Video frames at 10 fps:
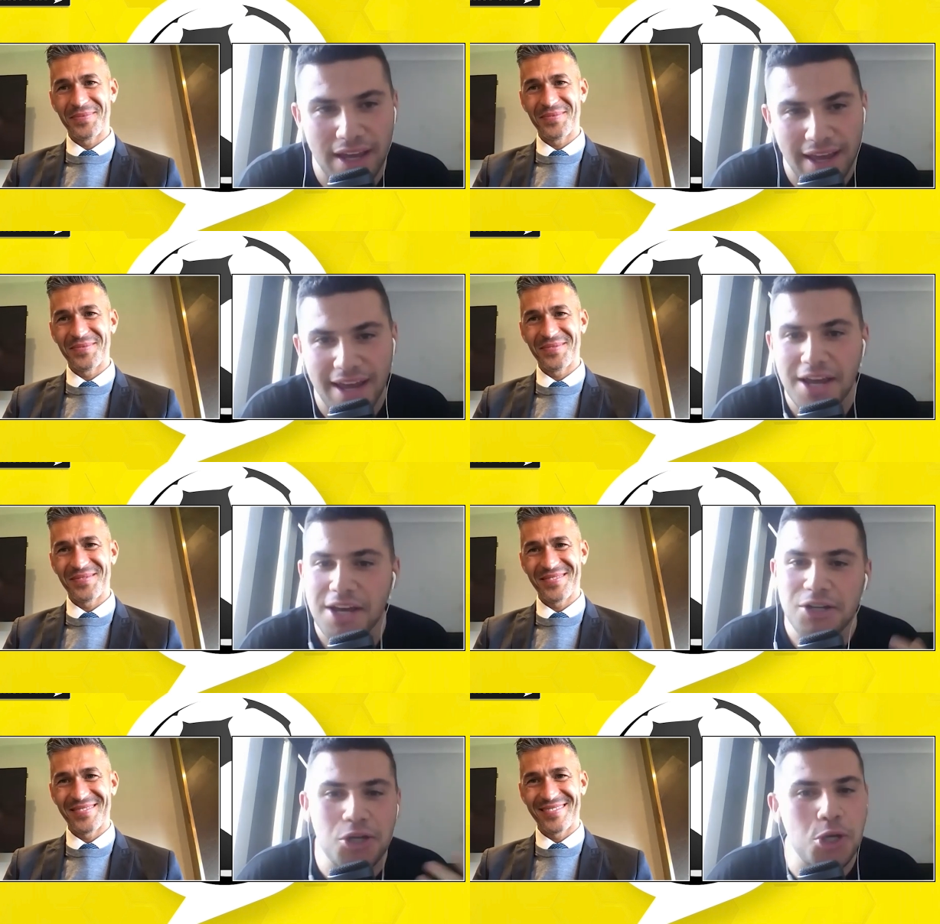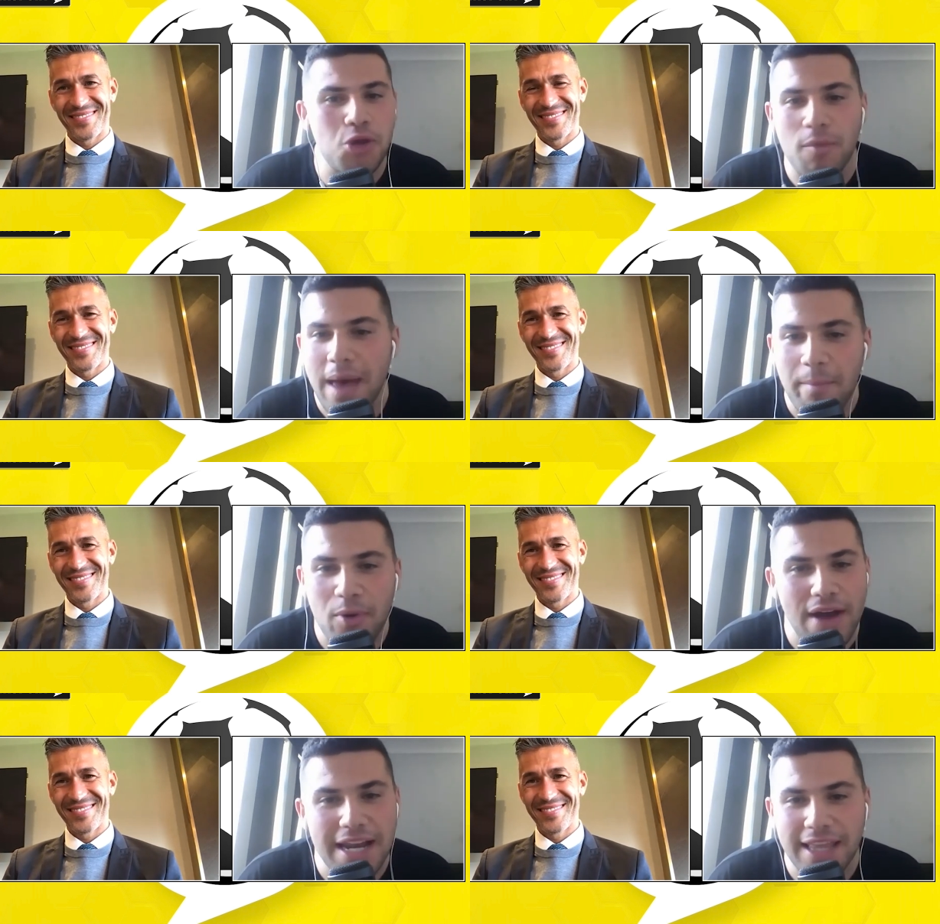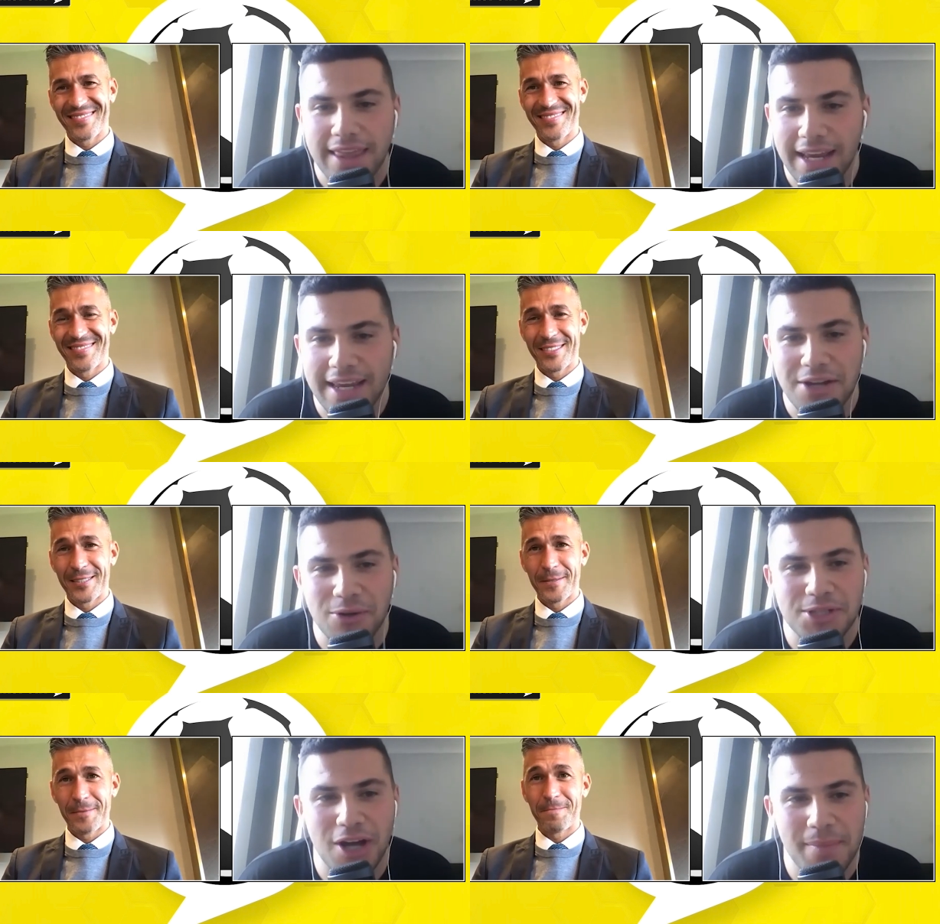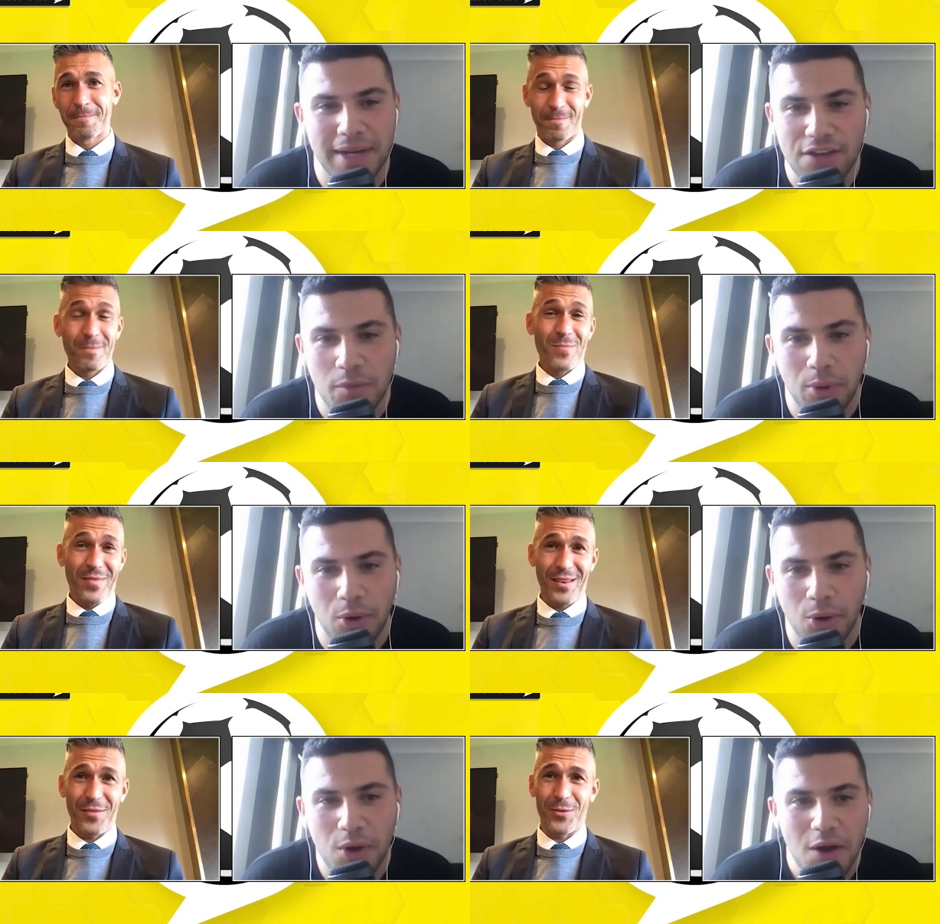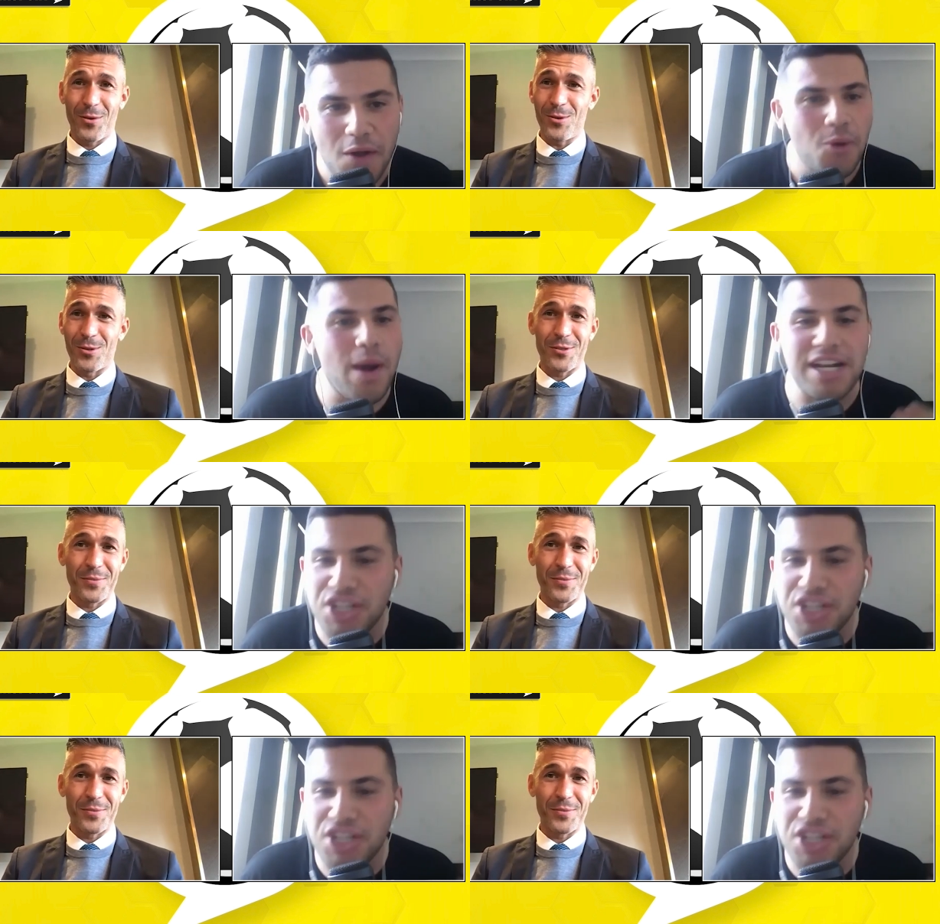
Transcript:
Speaker 1: here do you remember anything in your time at Liverpool where